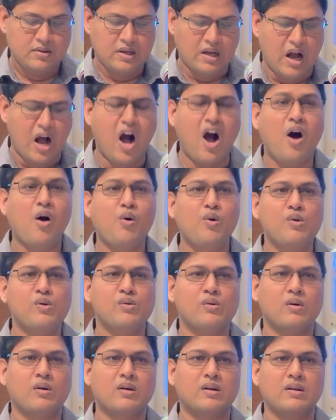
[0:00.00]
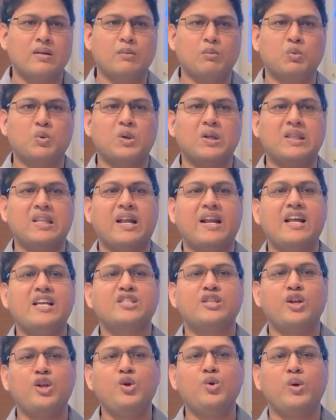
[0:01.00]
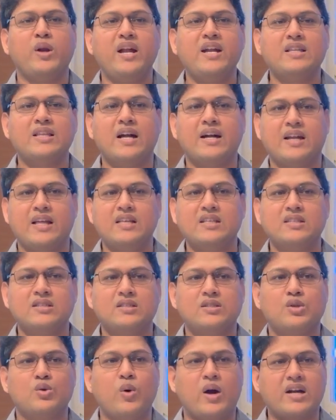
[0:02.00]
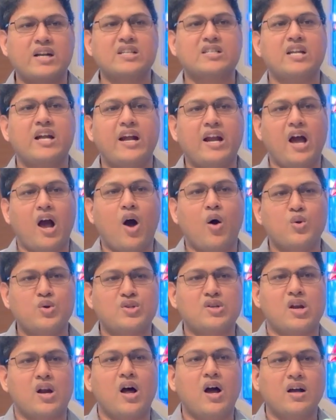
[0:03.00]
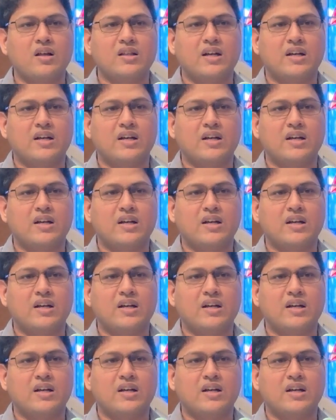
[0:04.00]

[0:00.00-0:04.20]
how, the reason you read that is to understand how strong